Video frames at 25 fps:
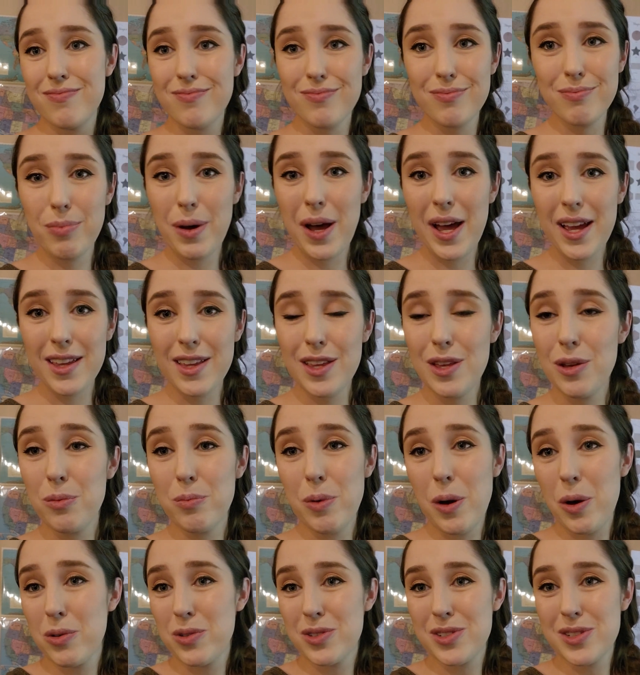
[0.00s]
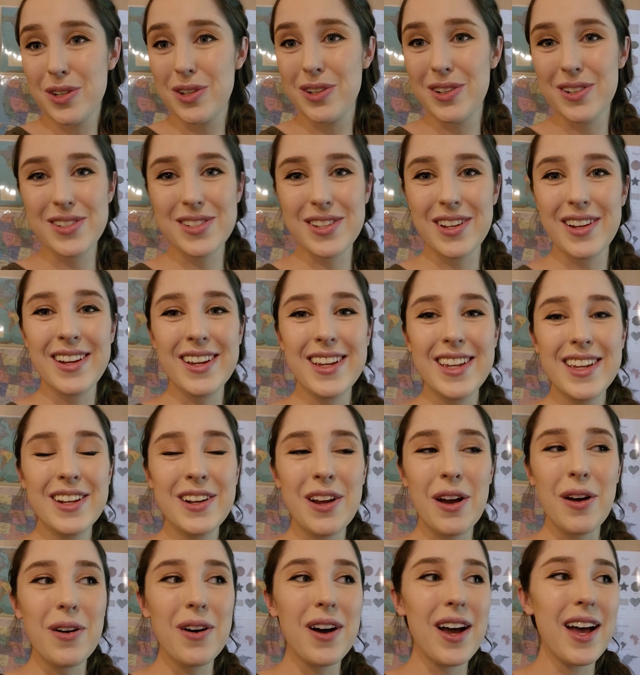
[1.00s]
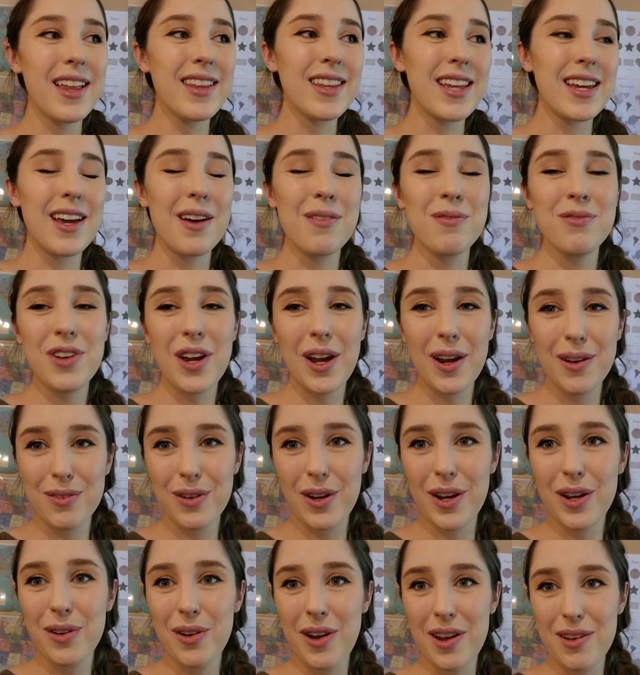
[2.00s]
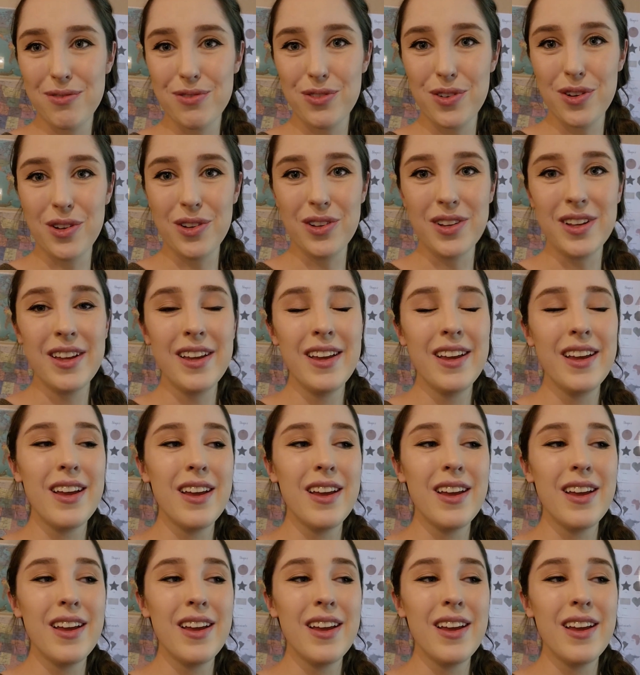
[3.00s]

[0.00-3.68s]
buy cute posters, or, I'm very, very grateful